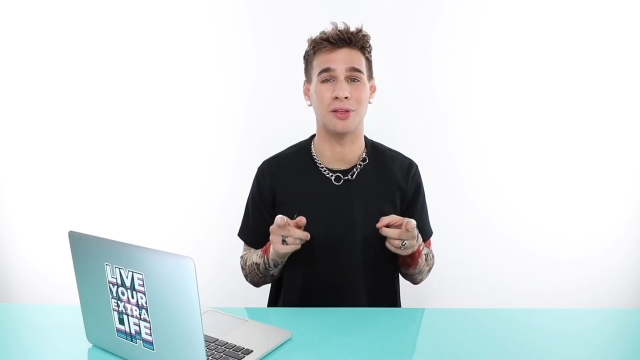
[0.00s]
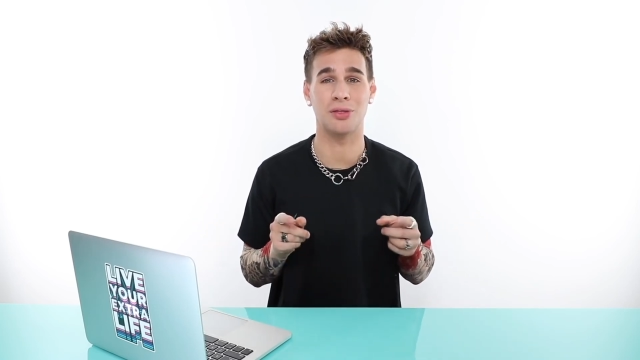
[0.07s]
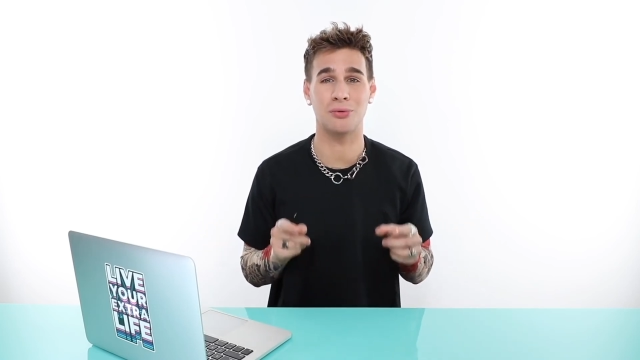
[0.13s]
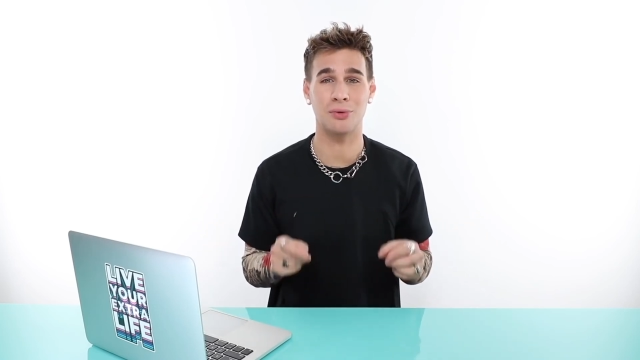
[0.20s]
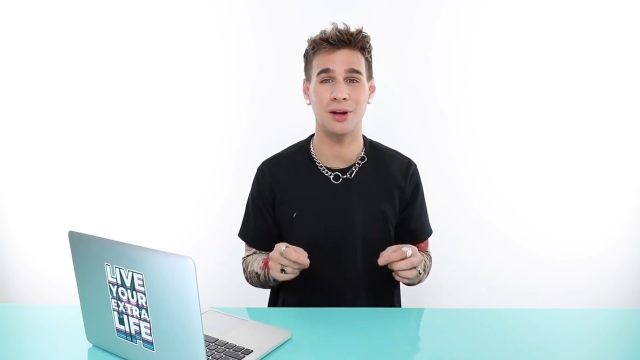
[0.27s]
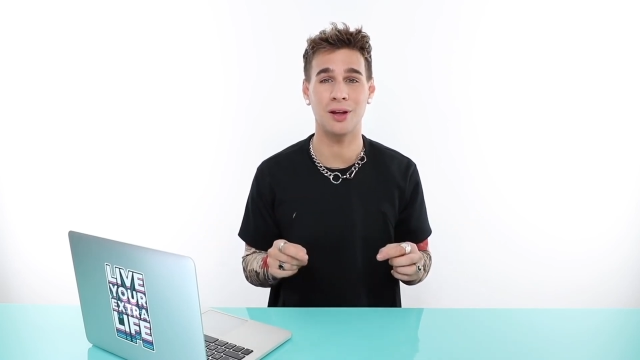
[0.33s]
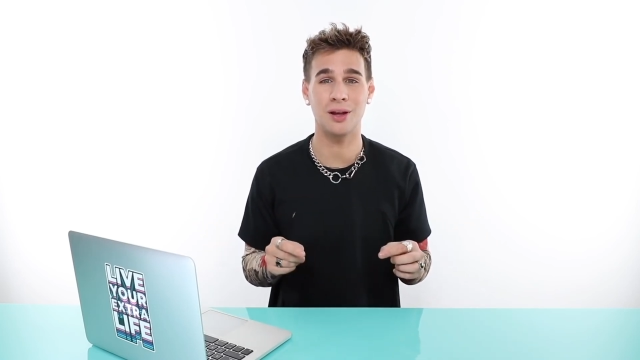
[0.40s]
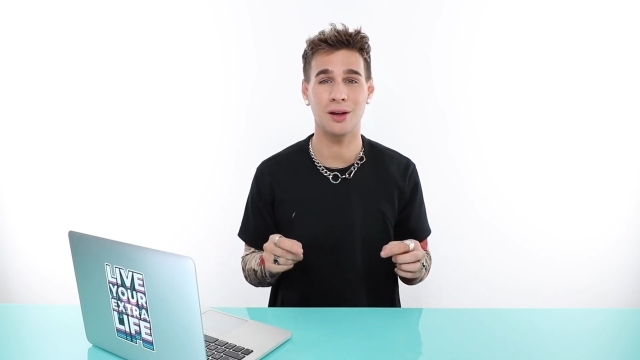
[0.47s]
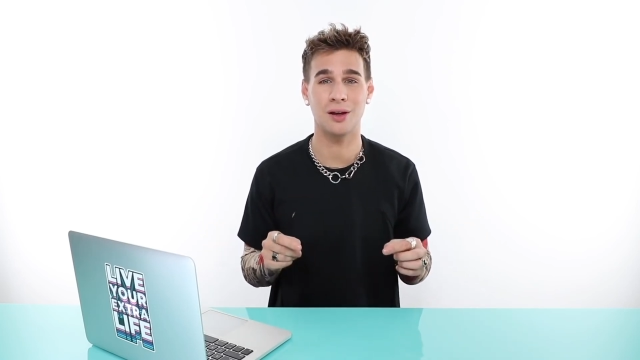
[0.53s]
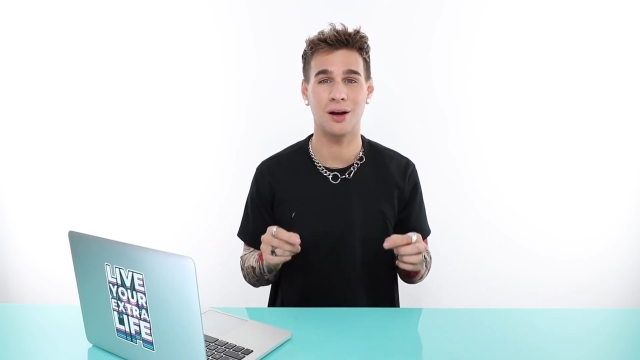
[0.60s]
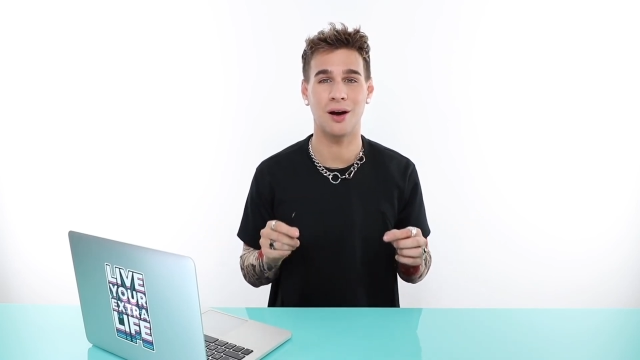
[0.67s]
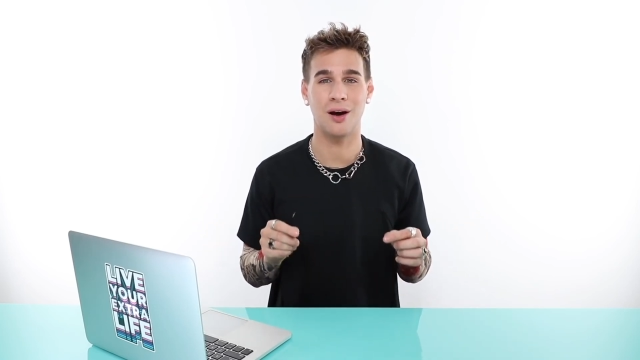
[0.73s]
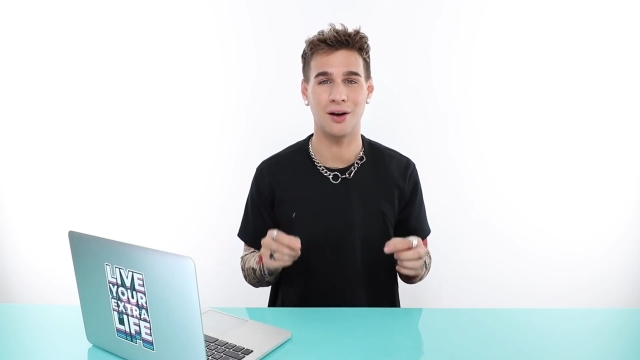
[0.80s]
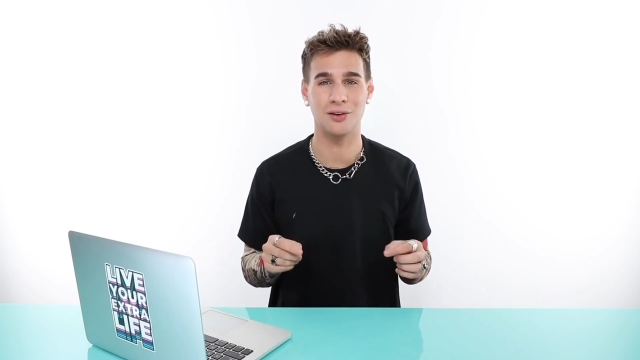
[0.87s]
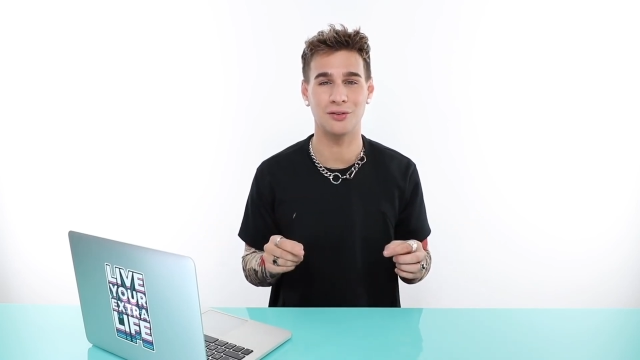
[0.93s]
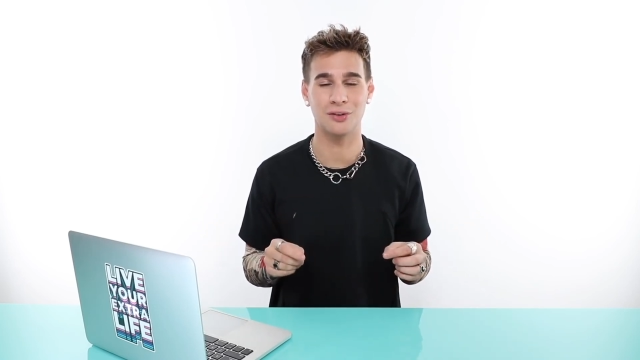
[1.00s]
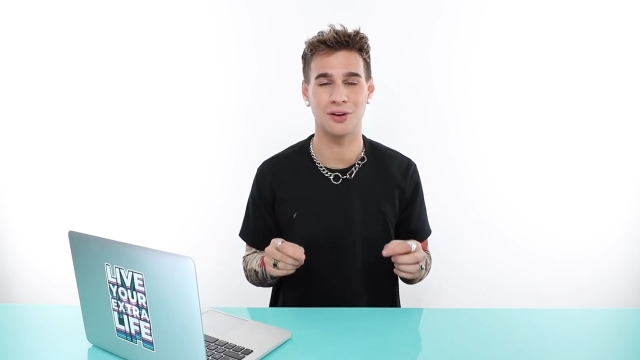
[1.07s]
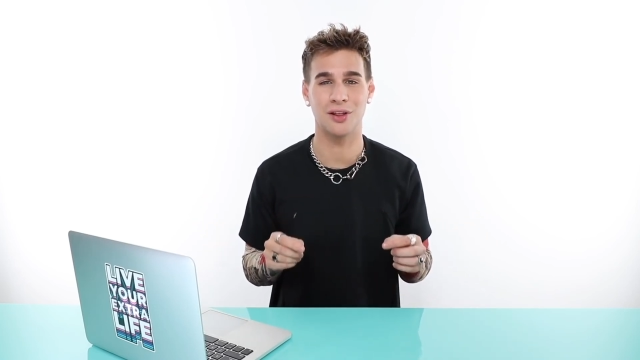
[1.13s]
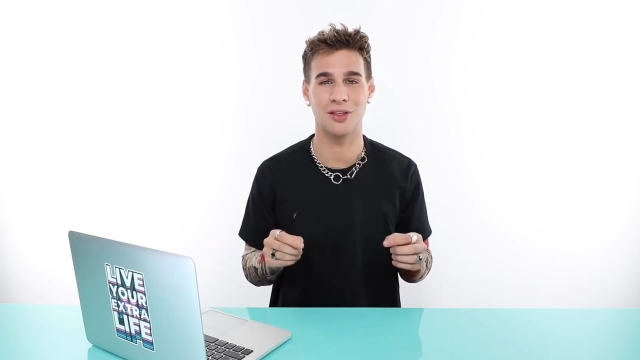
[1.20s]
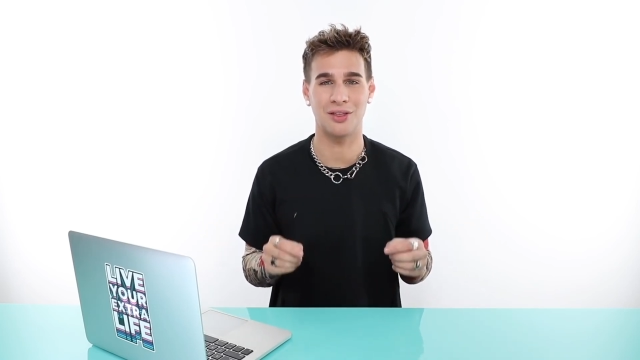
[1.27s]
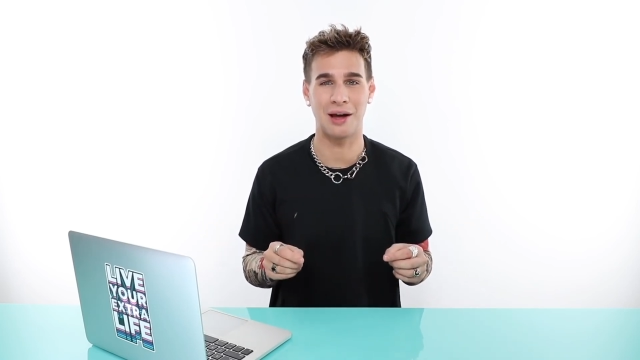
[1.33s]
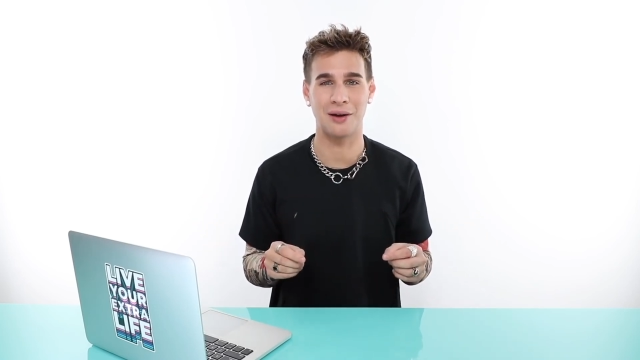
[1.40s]

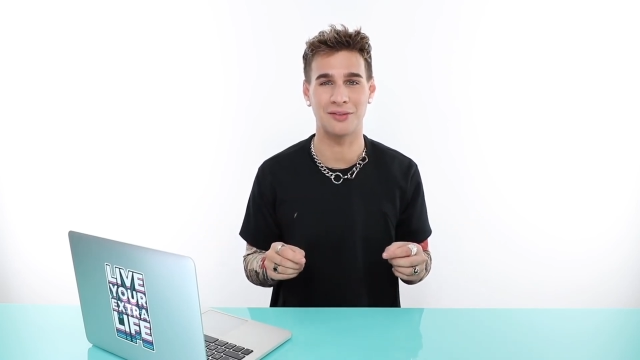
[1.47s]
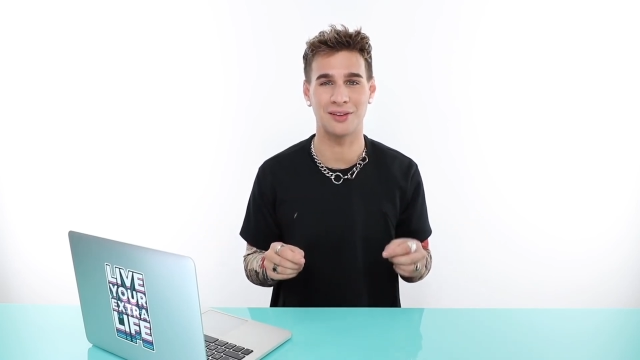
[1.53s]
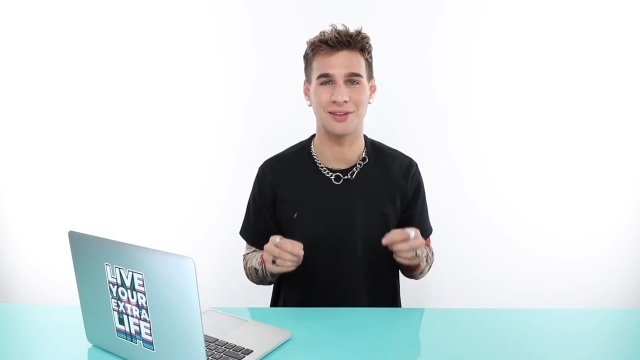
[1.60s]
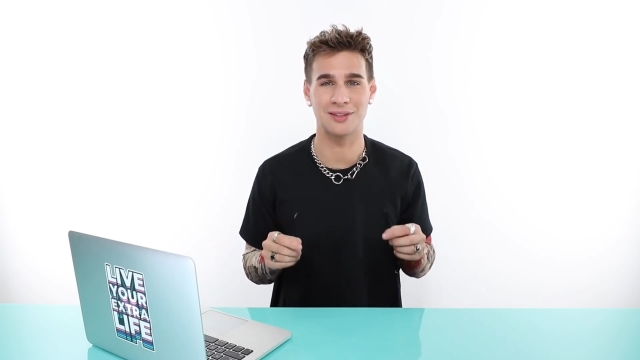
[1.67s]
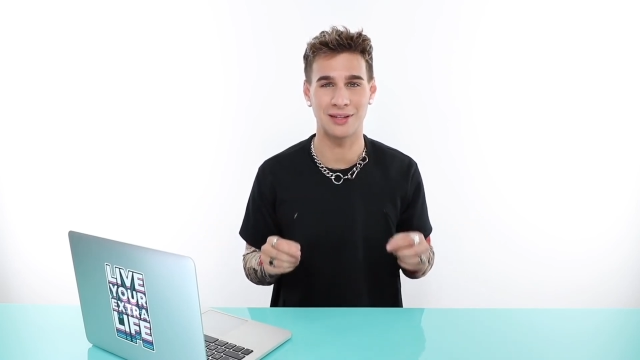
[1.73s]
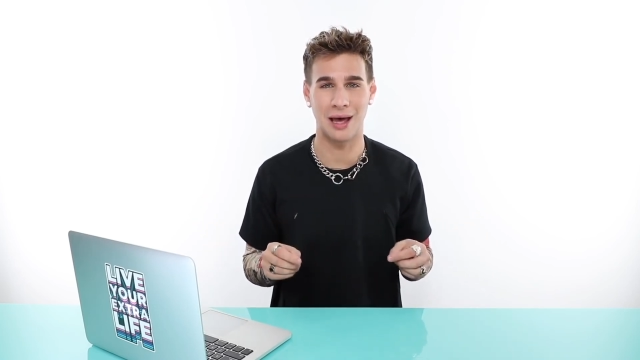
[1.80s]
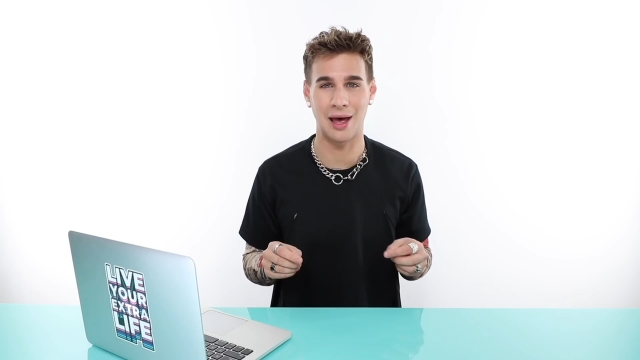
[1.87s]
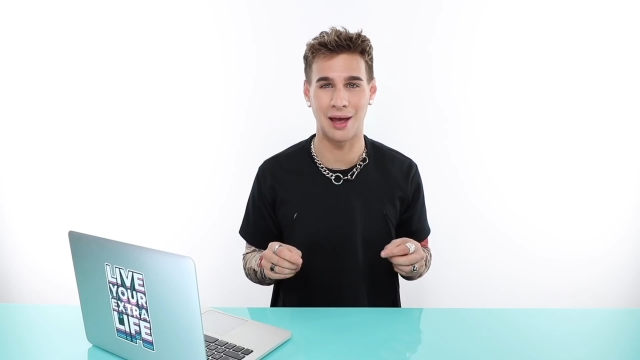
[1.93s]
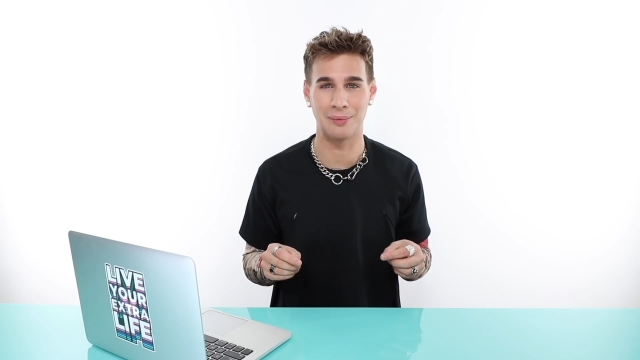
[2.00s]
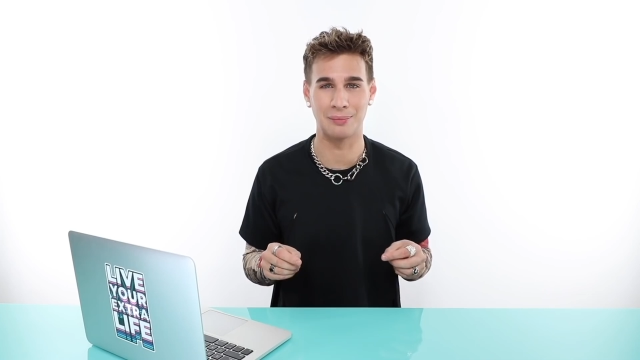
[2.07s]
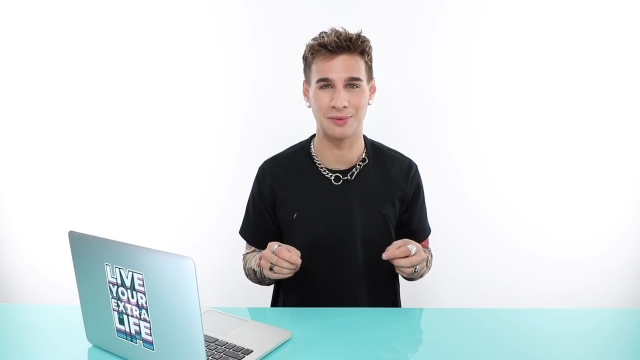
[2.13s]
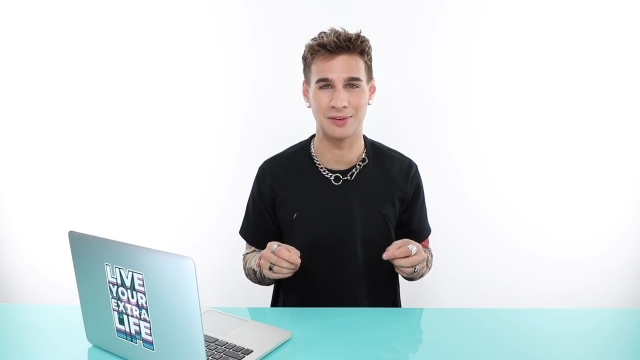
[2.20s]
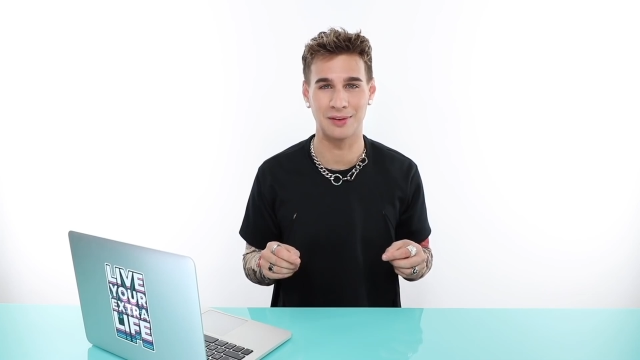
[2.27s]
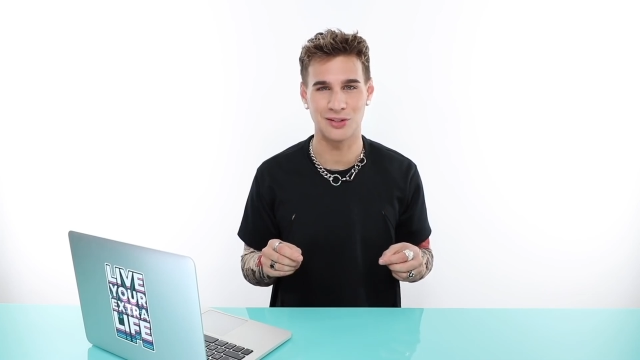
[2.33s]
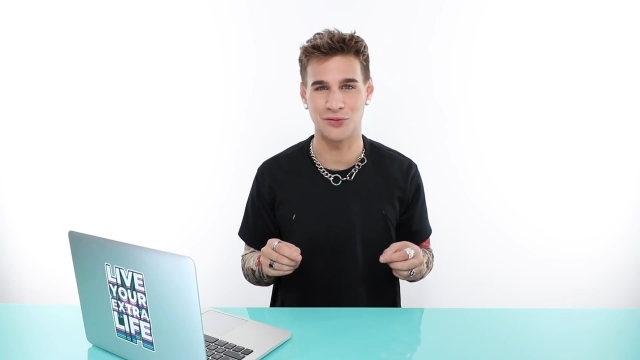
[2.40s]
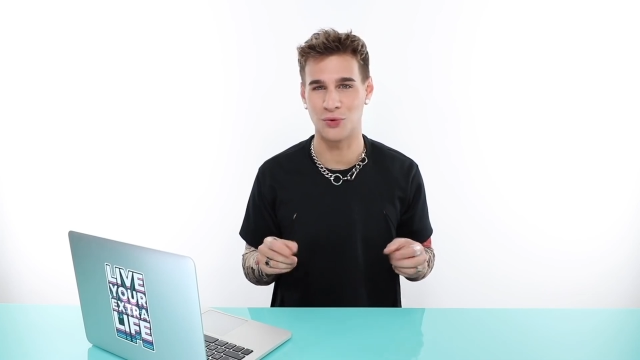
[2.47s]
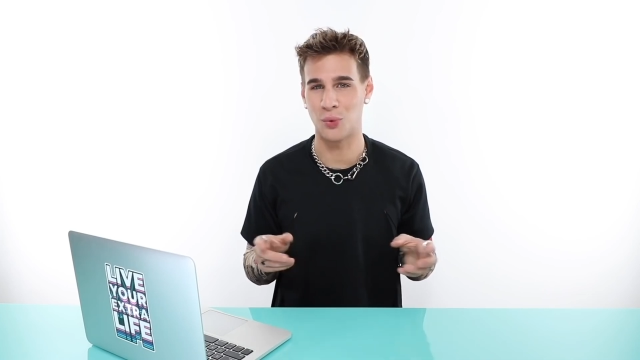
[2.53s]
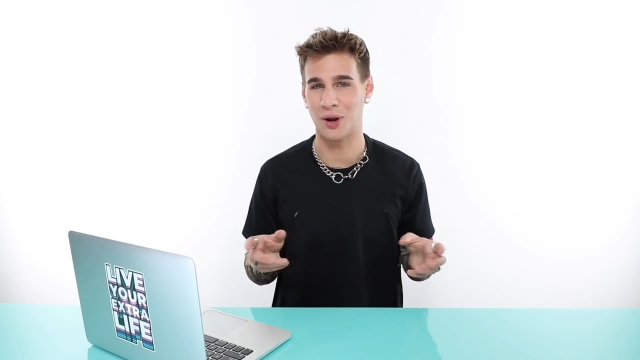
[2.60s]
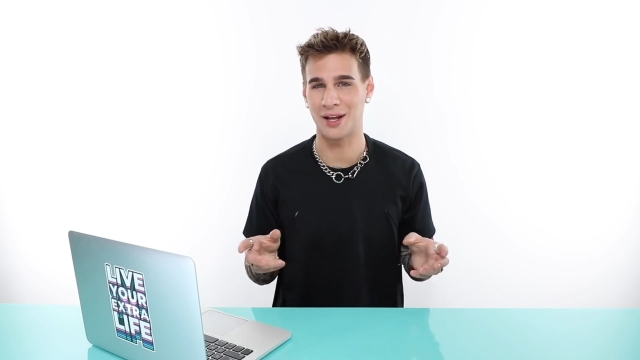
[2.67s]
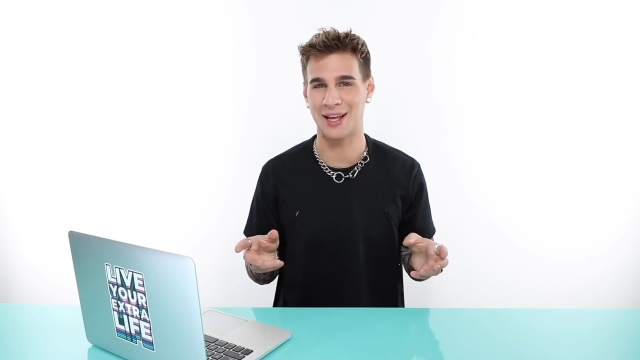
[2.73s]
300,000 times. So if you wanna